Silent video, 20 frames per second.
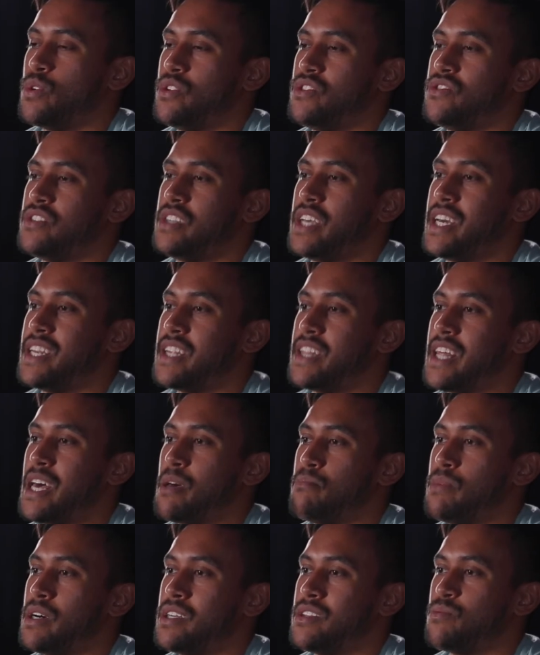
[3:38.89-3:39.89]
Towards the end of
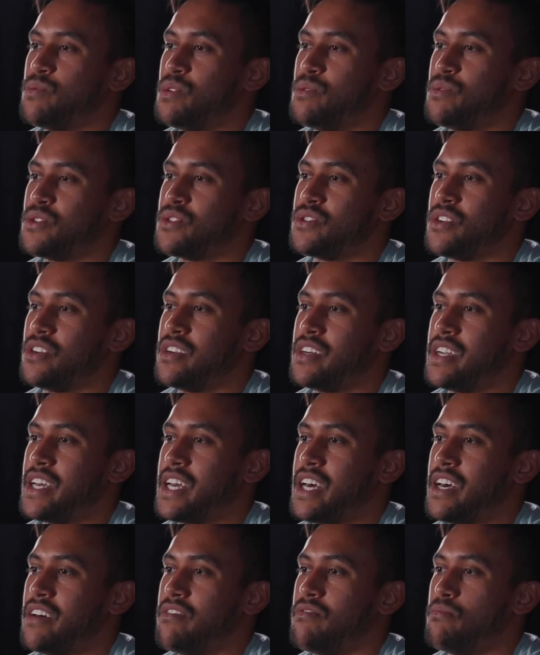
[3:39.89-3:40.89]
that month, we were starting
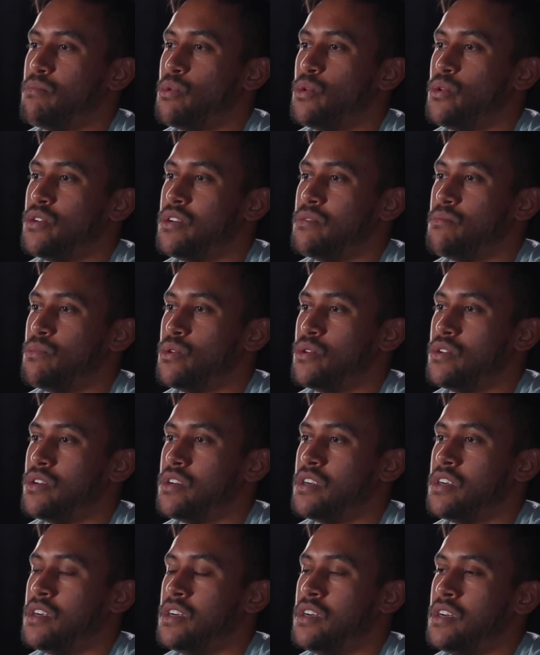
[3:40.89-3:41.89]
to have more and
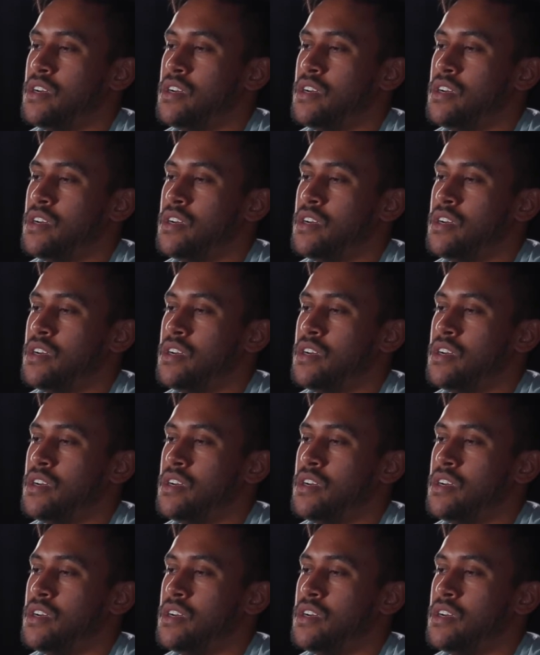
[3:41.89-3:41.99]
more